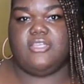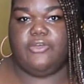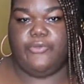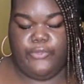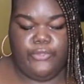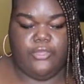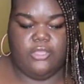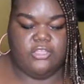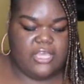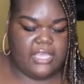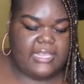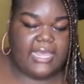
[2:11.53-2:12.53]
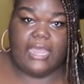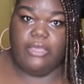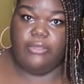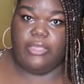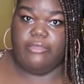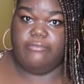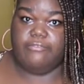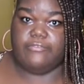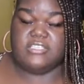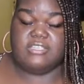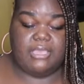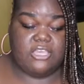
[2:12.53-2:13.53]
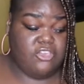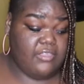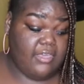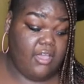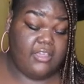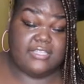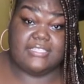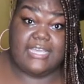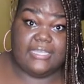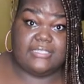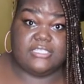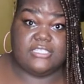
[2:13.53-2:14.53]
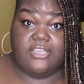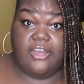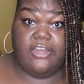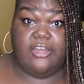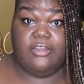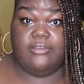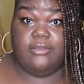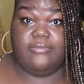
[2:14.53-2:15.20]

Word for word: So check that out if, to make sure that all the sizes are